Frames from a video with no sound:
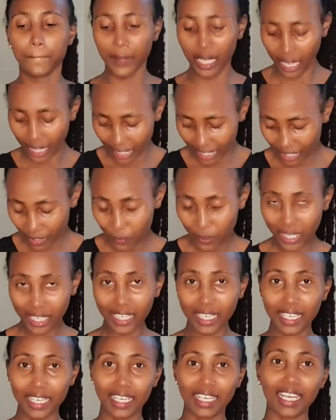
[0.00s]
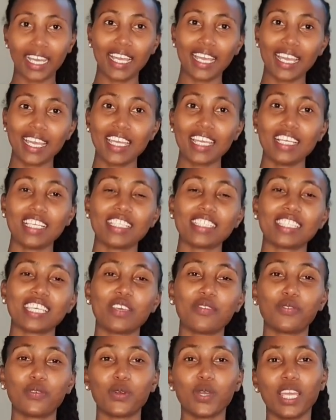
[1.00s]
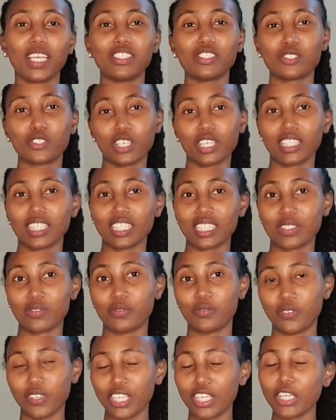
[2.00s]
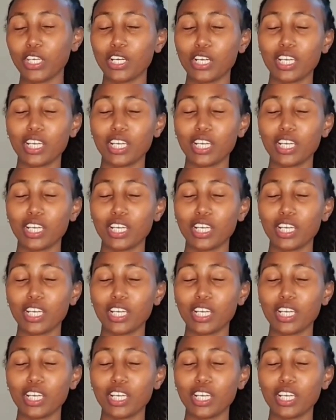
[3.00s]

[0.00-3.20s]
Anyway, guys, if you enjoyed this video,